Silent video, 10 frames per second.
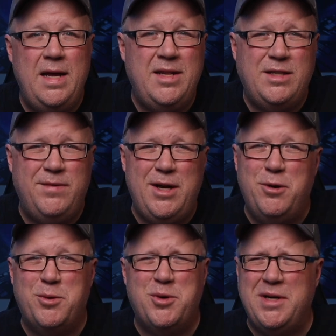In this video,
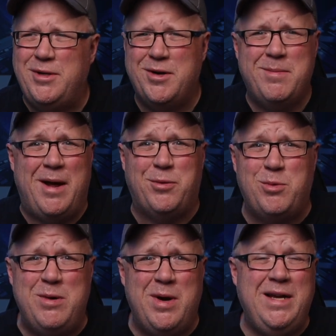we're going to talk about
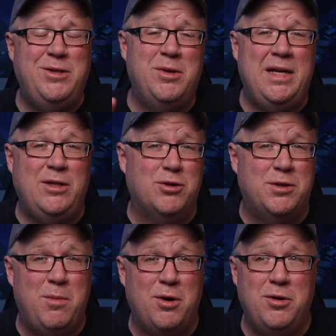three ways you can get your
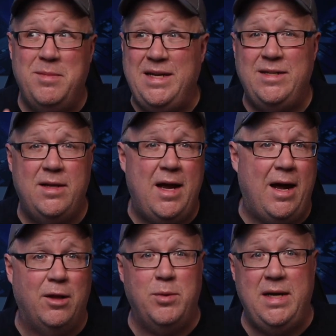smart home into the
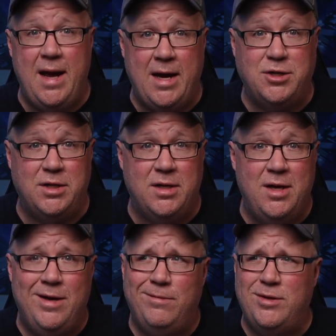Halloween action.
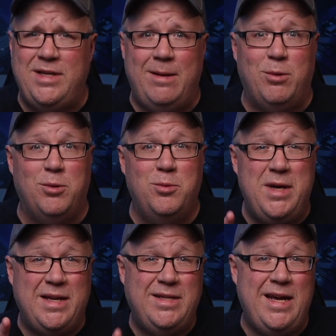For example, we
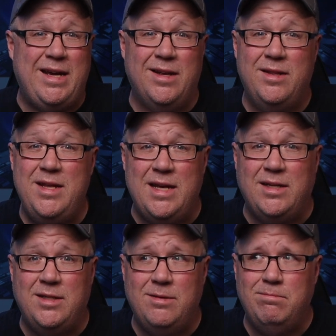can take
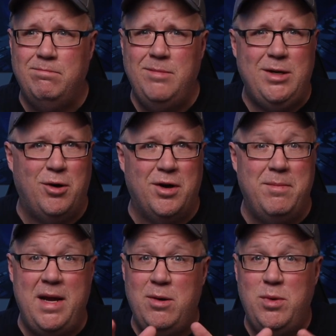this and
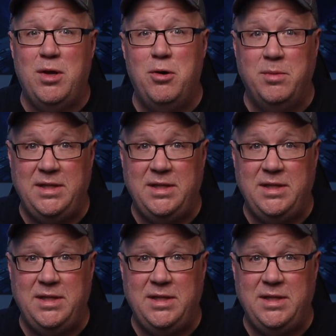automate it with Home